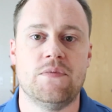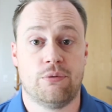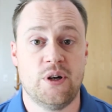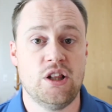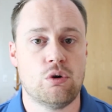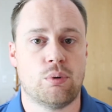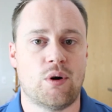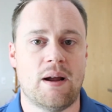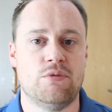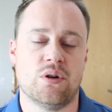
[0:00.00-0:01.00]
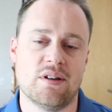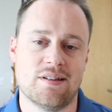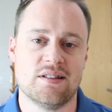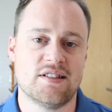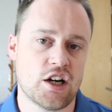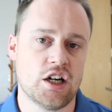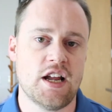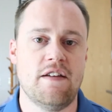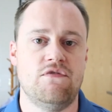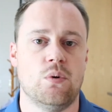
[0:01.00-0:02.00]
3 loan programs you can consider
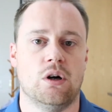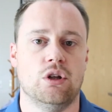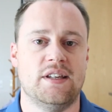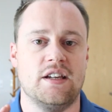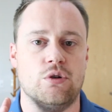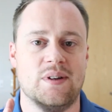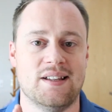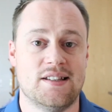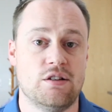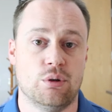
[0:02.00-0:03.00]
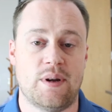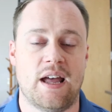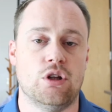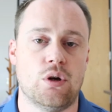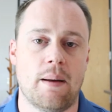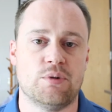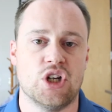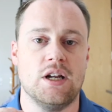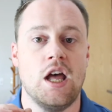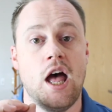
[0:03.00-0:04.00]
if you are looking at doing a 0 down loan
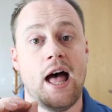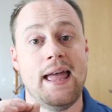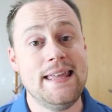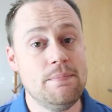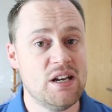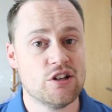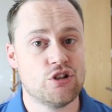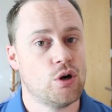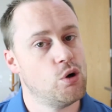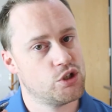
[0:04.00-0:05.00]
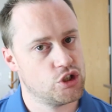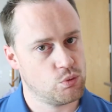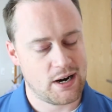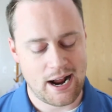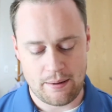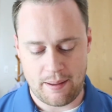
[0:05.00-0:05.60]
option in Minnesota, which is where I'm